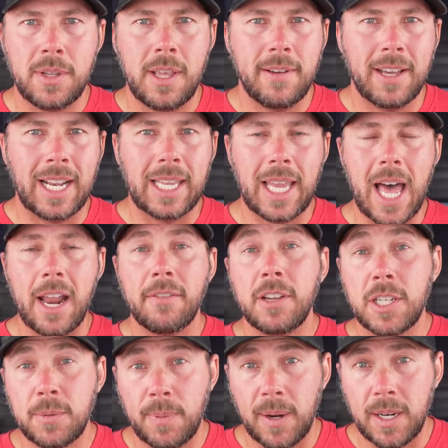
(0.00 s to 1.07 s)
They've got a lot of
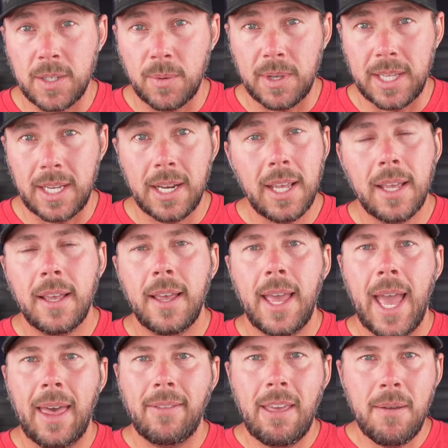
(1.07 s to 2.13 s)
experience with it,
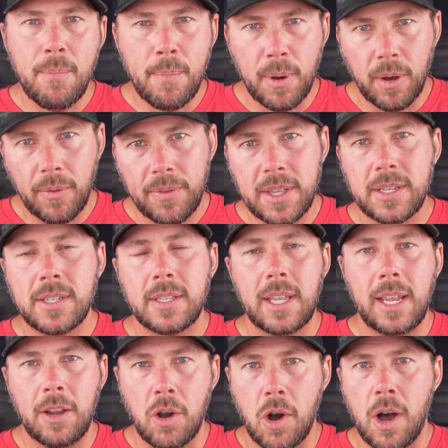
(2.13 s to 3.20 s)
and they built this thing